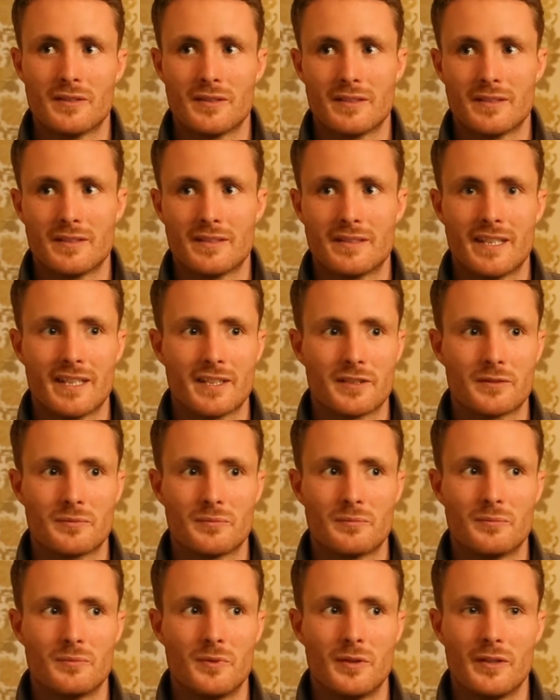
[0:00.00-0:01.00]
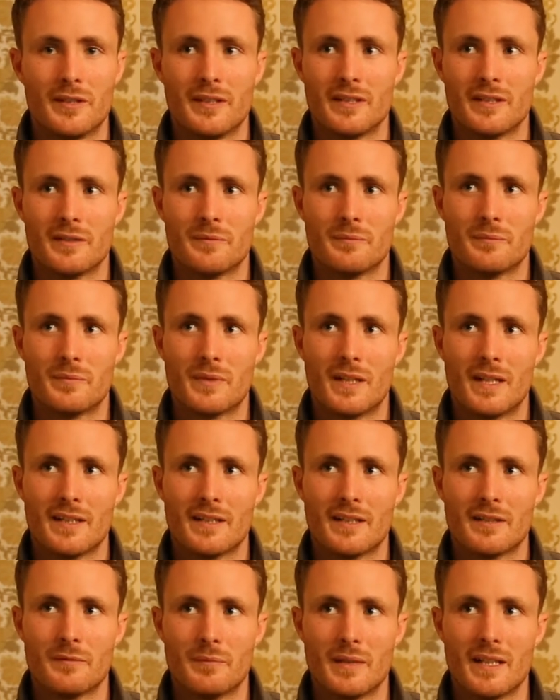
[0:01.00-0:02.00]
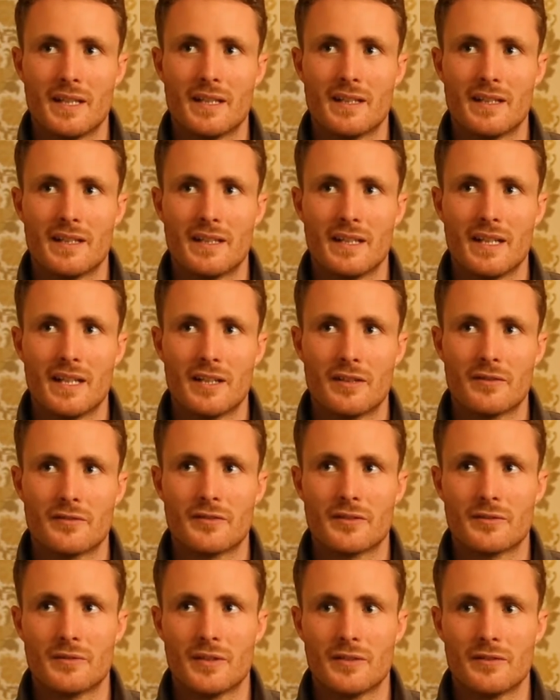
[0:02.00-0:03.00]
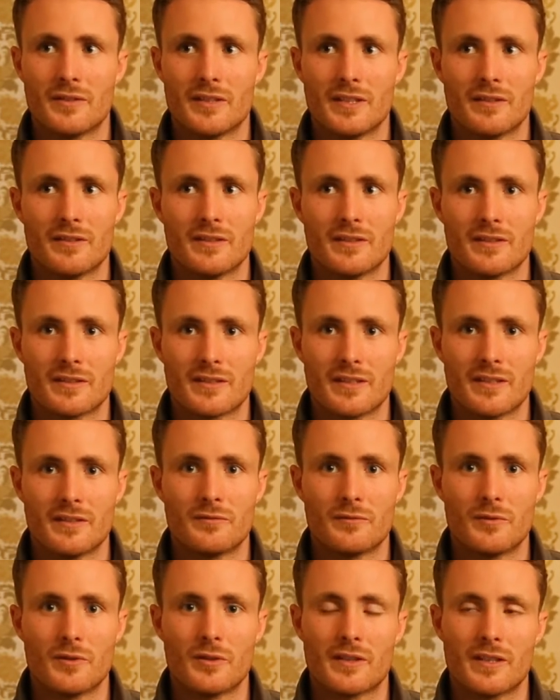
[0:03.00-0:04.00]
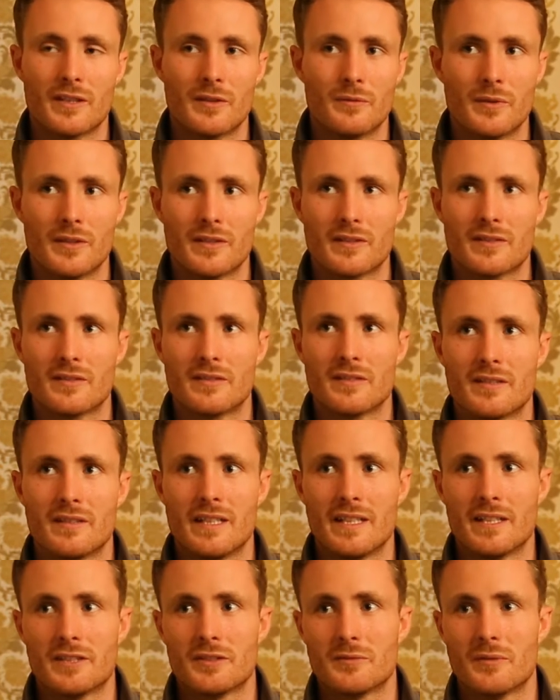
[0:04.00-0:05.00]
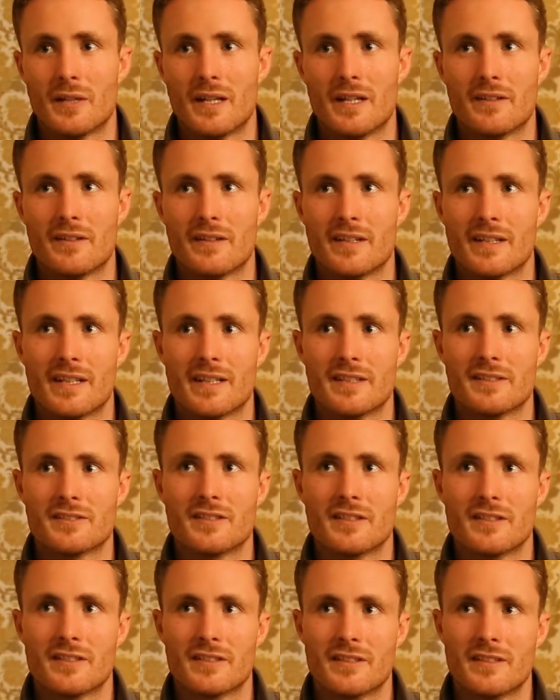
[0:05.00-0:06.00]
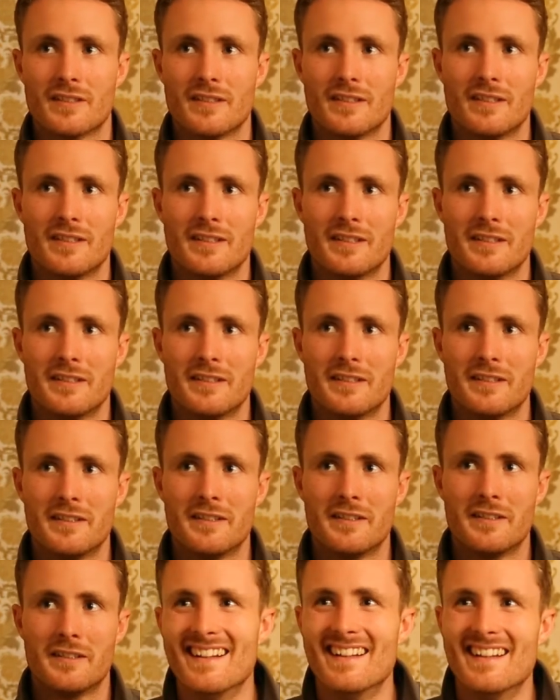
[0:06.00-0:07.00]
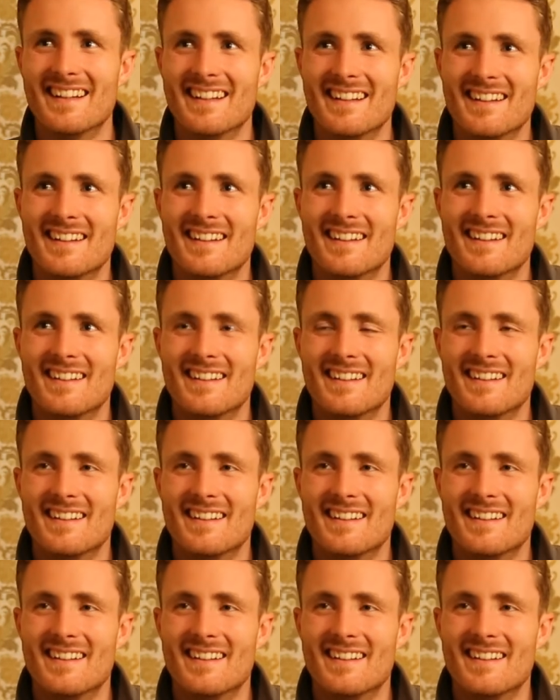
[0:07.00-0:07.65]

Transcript: and that's why I'm planting mainly natives around here and kind of working with nature rather than against it.